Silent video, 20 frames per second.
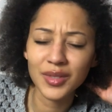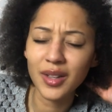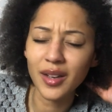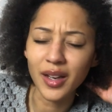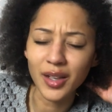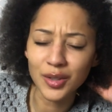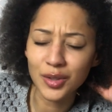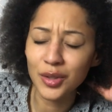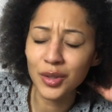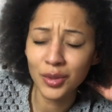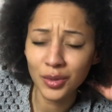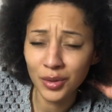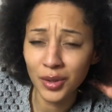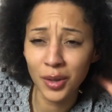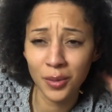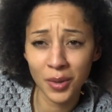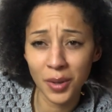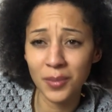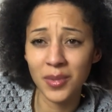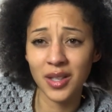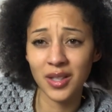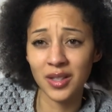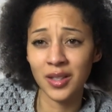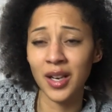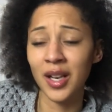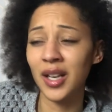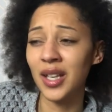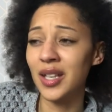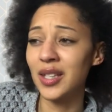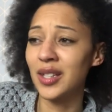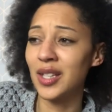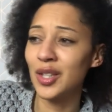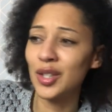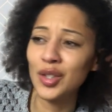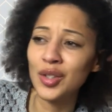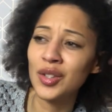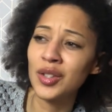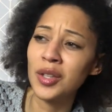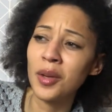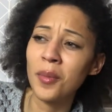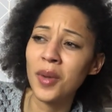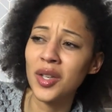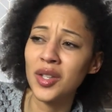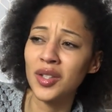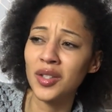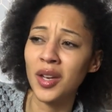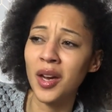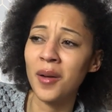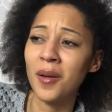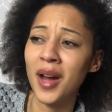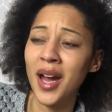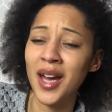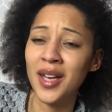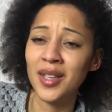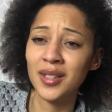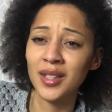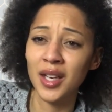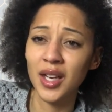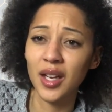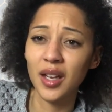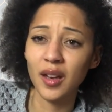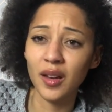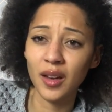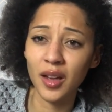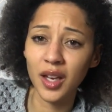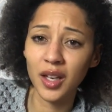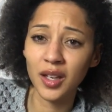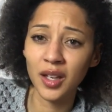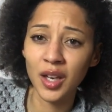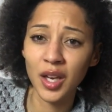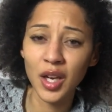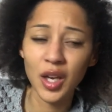I do know what my style is, it's just that my style has, like,